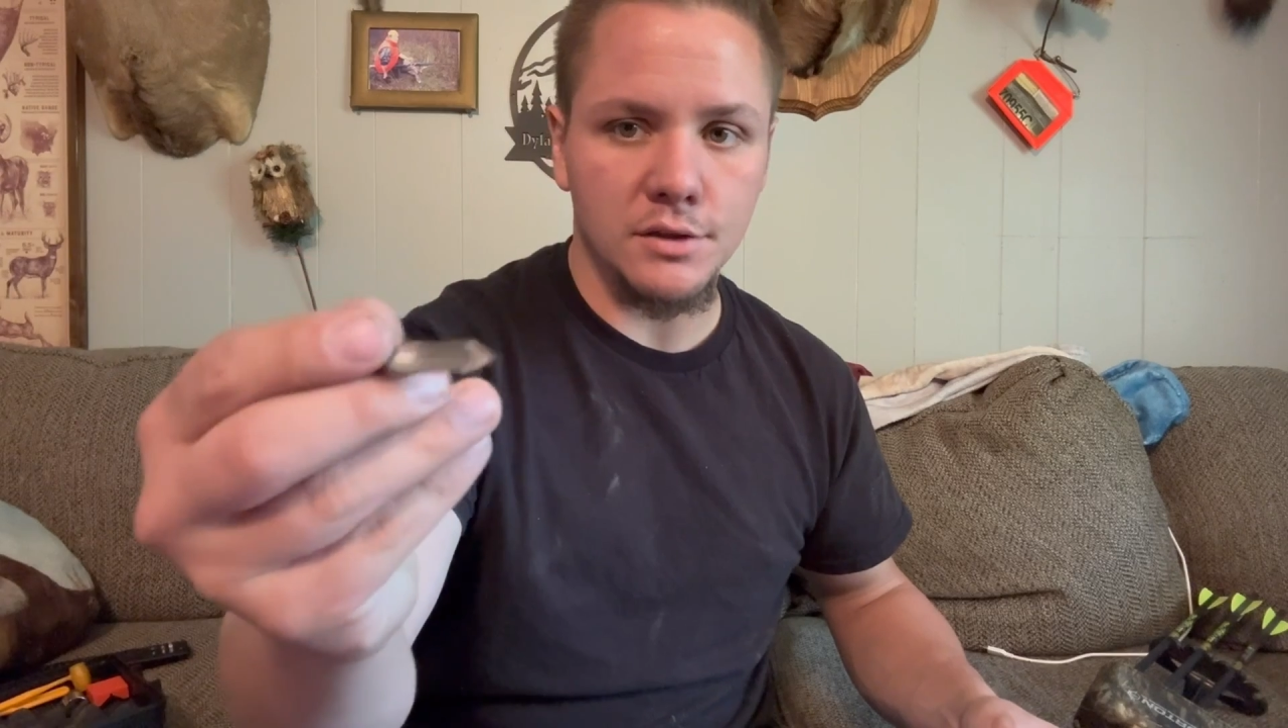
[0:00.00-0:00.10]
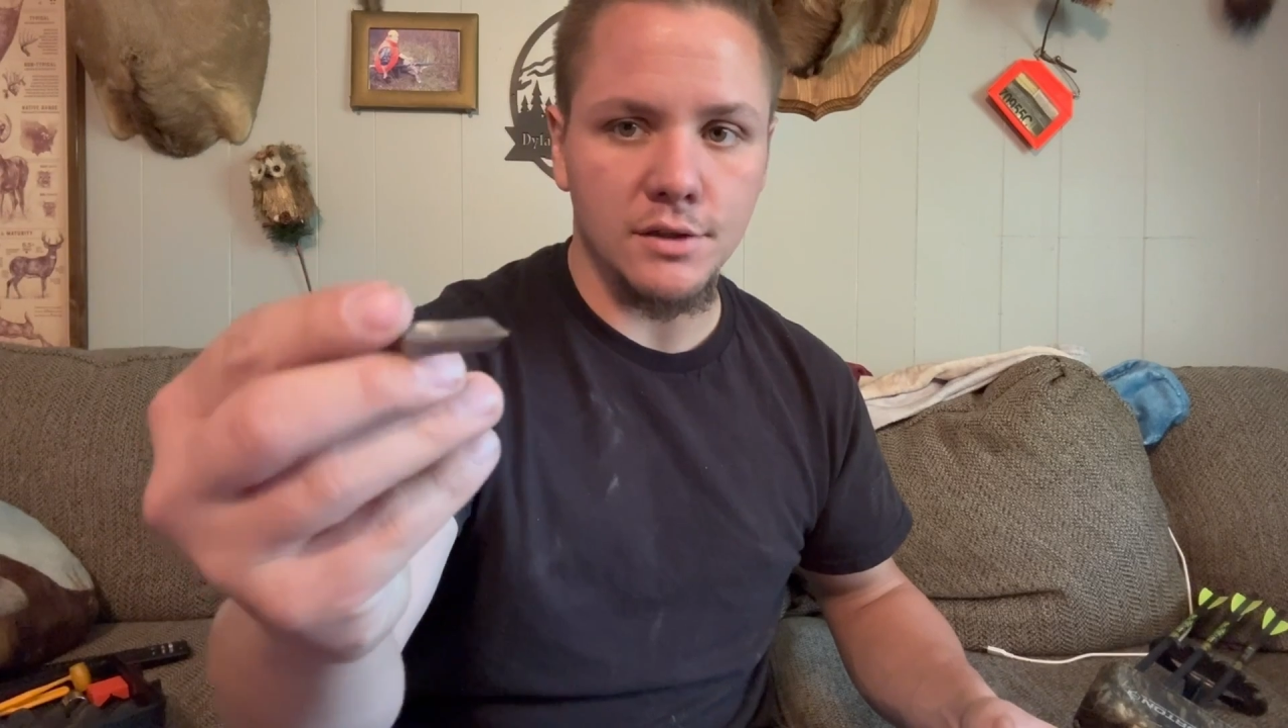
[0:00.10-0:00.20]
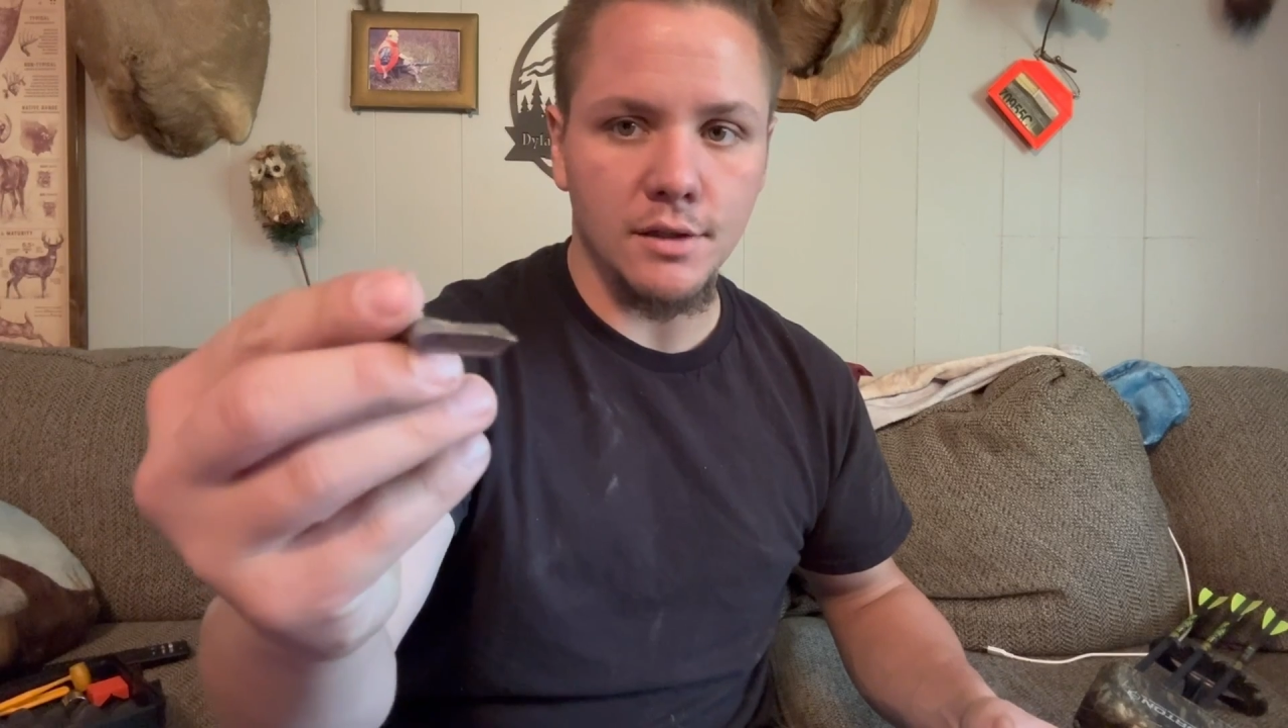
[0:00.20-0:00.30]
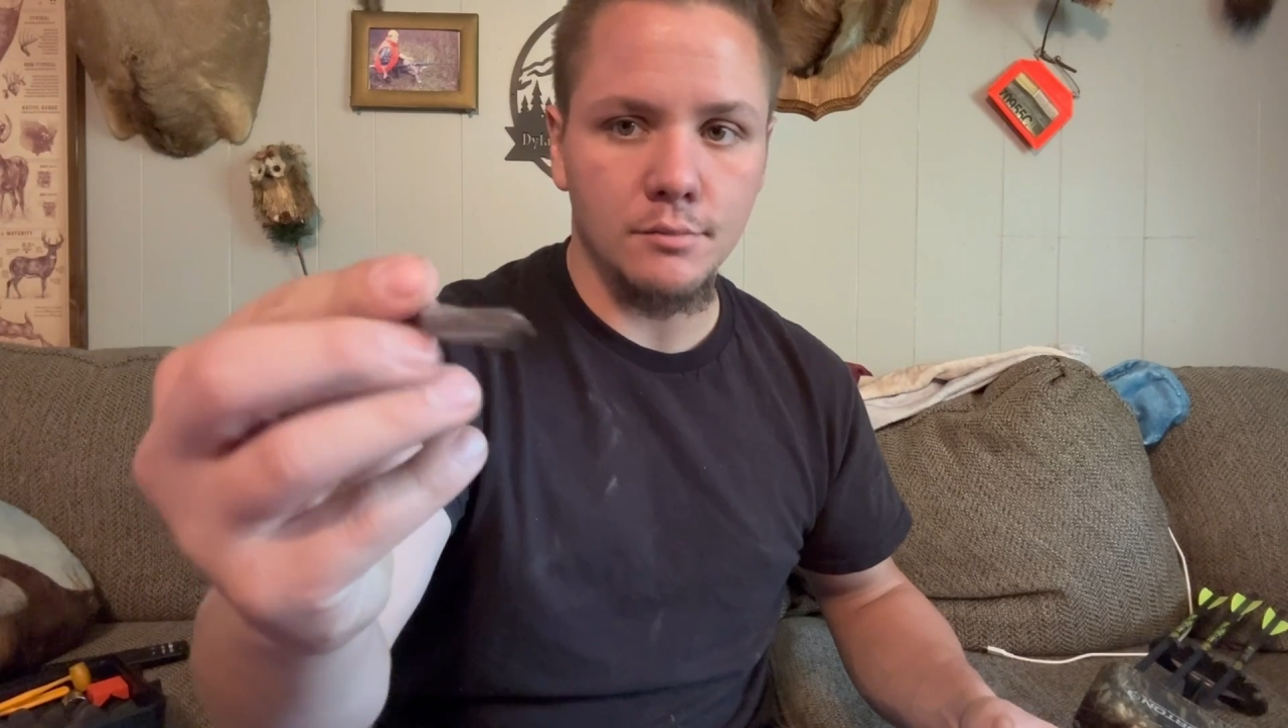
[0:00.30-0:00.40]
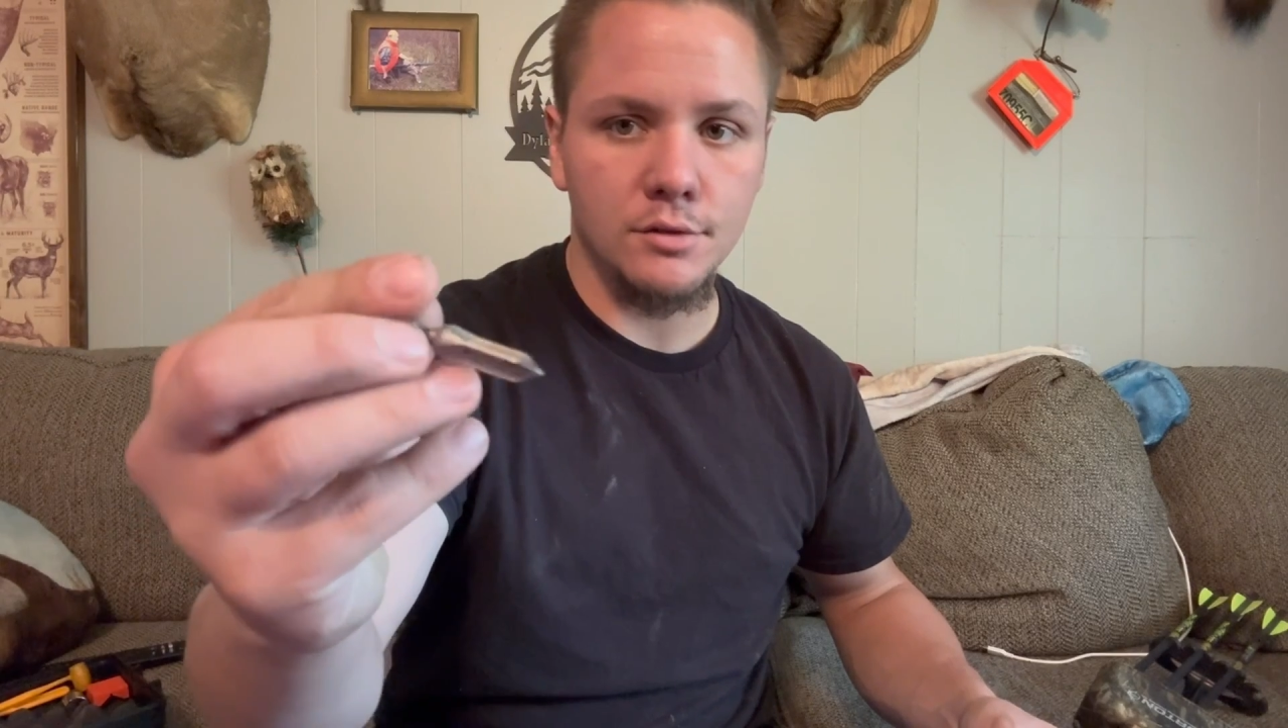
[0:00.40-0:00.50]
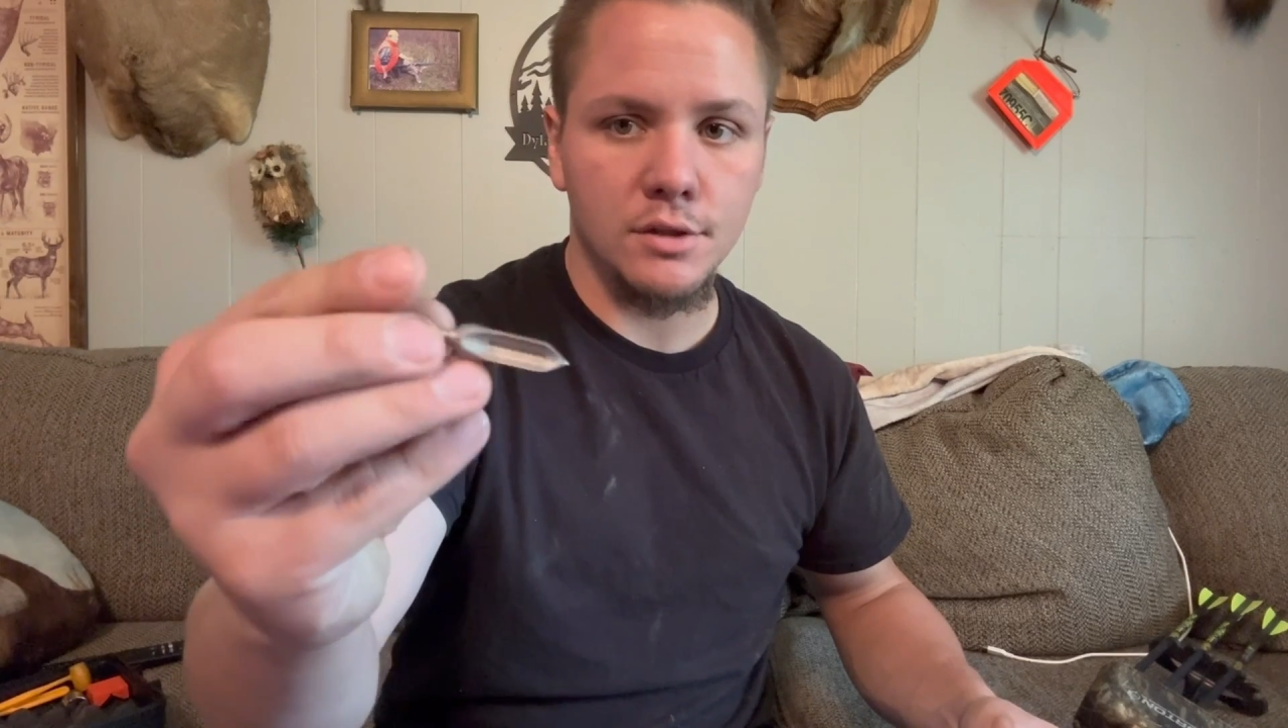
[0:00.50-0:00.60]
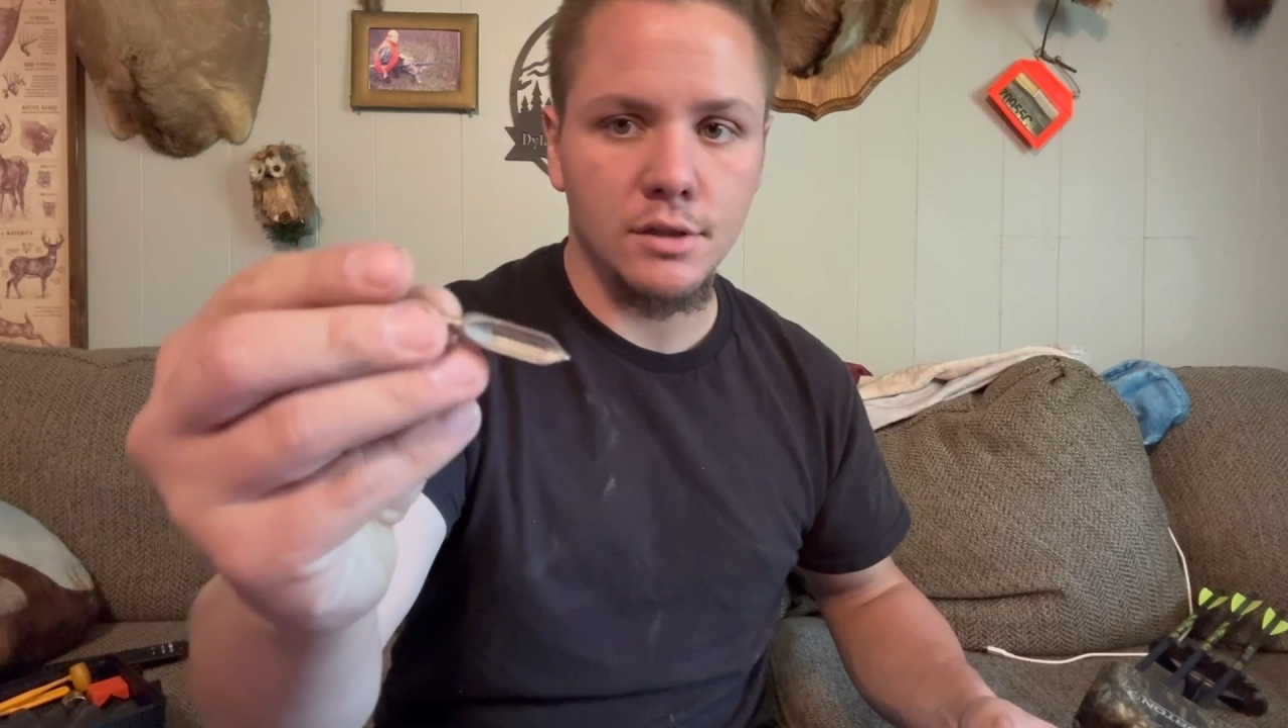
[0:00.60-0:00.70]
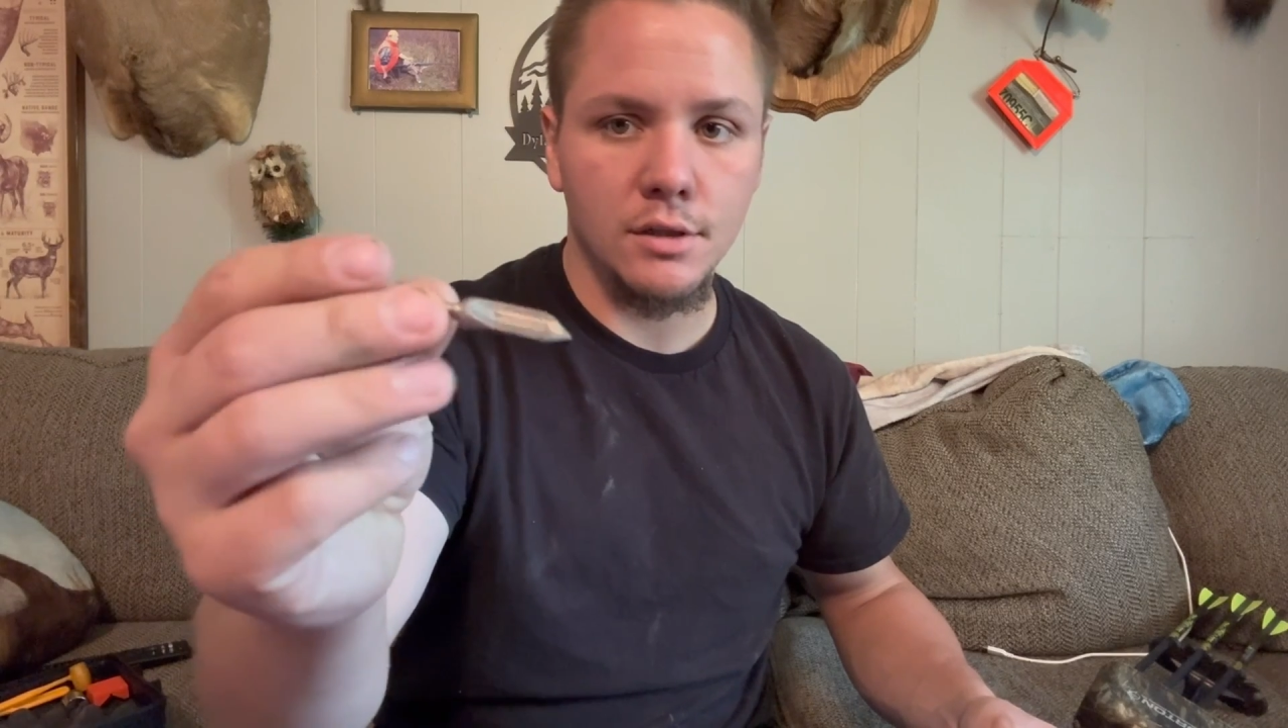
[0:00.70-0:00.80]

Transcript: tips.